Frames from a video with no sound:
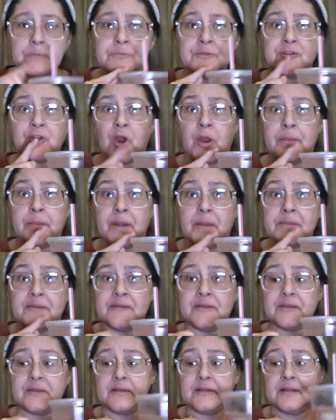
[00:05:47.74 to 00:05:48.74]
Sorry, but
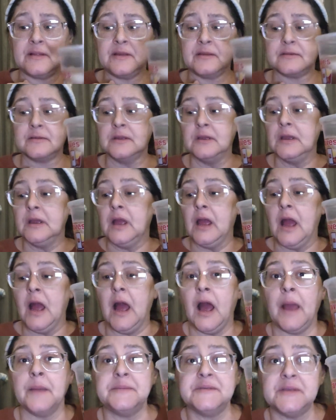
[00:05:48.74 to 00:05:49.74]

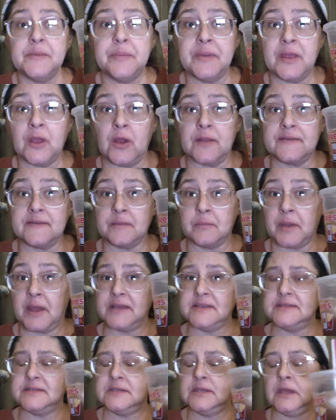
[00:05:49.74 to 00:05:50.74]
I'm sipping on some
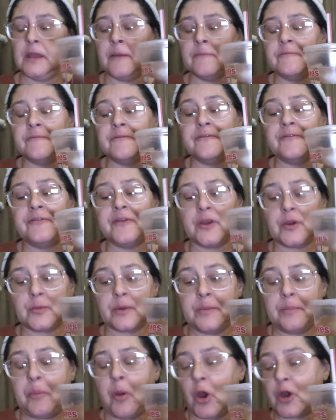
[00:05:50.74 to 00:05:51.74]
iced tea. I'm
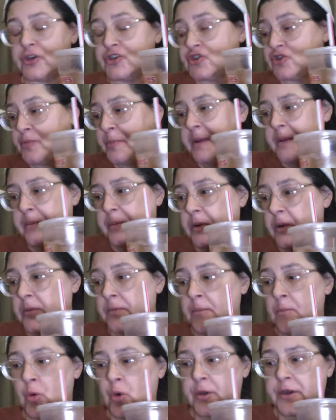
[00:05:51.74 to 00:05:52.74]
very parched, people.
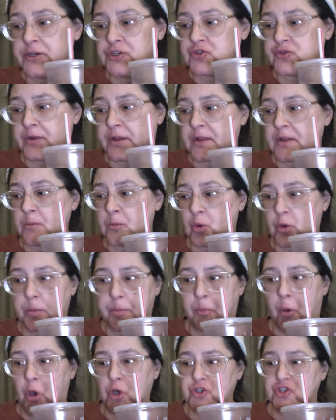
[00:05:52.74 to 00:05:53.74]
The more I drink, the more
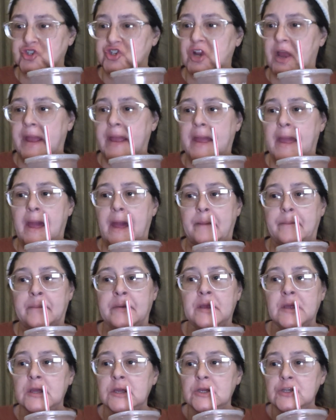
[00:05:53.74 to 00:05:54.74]
parched I
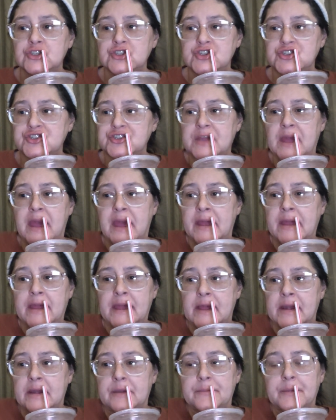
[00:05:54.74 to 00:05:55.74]
am. Just can't
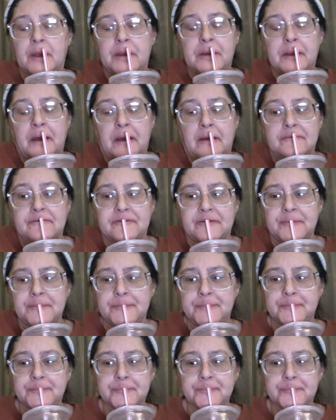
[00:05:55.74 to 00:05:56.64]
get enough.